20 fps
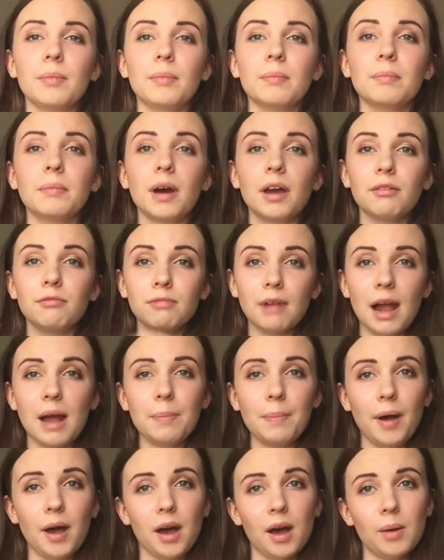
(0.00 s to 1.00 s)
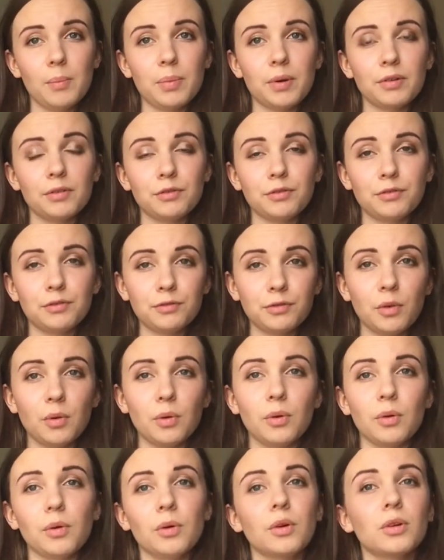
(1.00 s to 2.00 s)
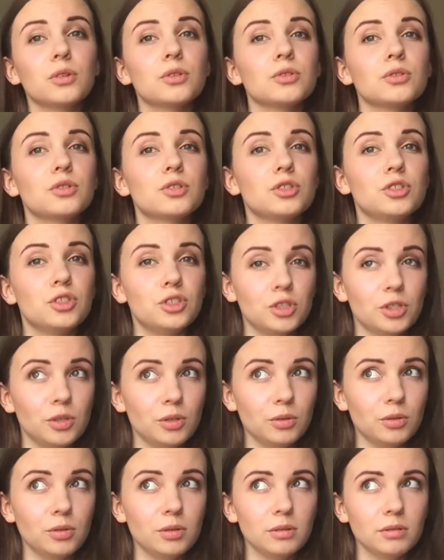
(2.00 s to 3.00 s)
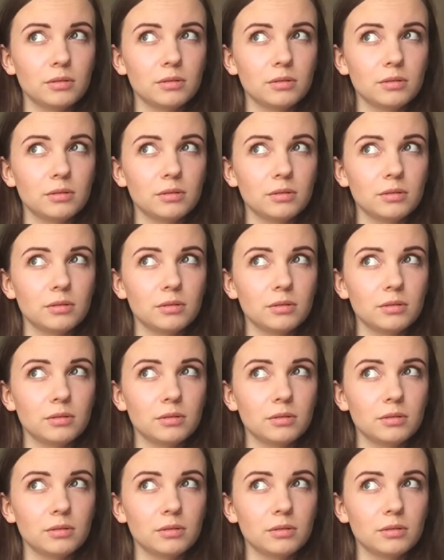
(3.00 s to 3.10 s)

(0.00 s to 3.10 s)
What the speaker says: my wrap up for June